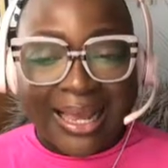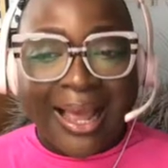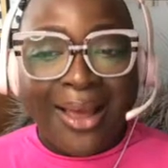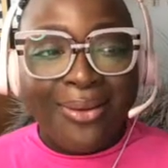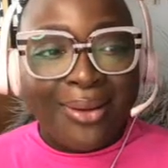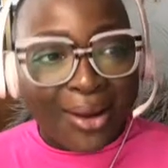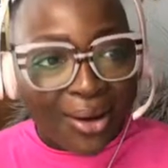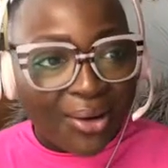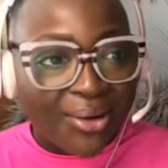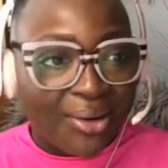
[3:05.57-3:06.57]
how
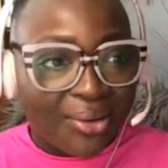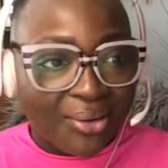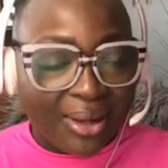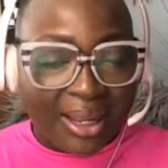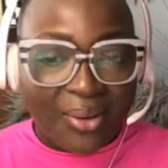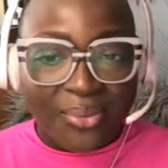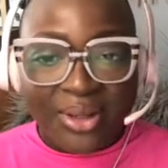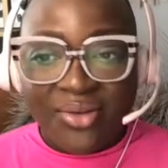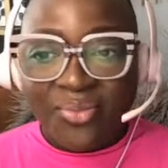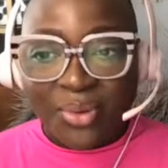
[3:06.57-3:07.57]
long, okay,
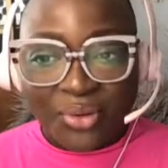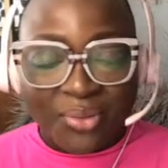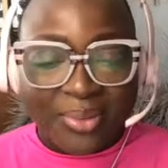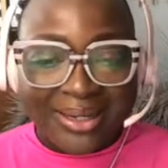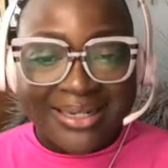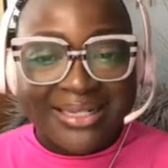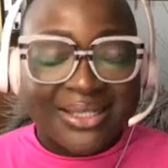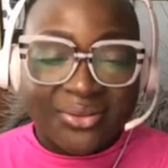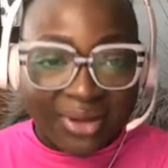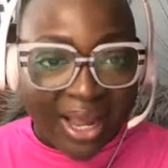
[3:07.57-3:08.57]
we've both been
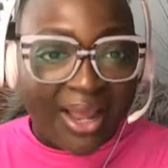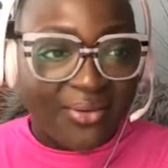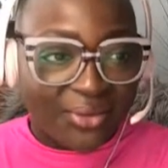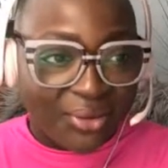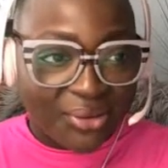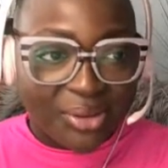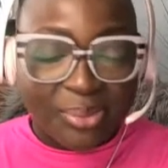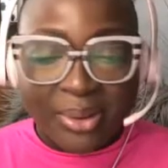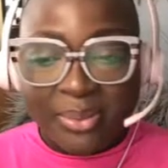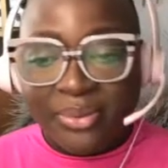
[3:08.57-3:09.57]

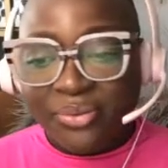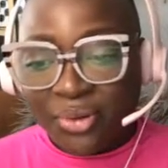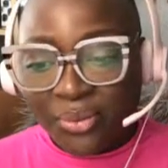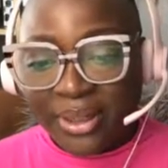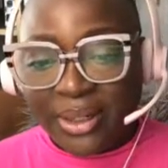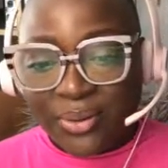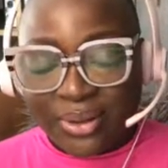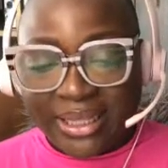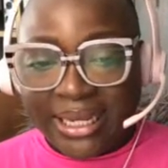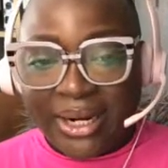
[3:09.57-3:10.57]
survivors. But before we
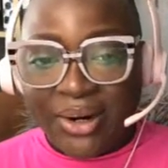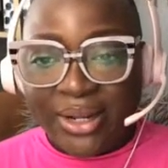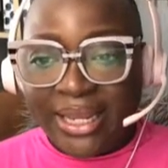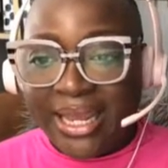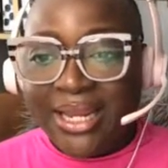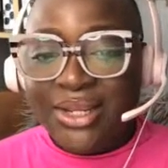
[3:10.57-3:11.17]
go there, can